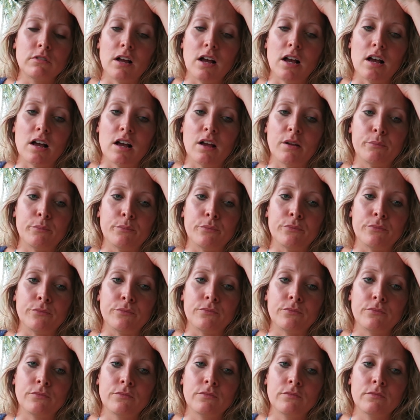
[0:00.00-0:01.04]

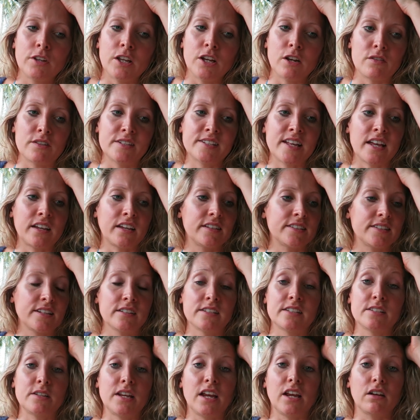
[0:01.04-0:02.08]
You know, the Sanka
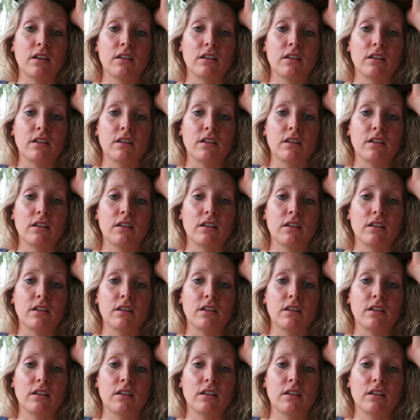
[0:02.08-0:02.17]
Sand's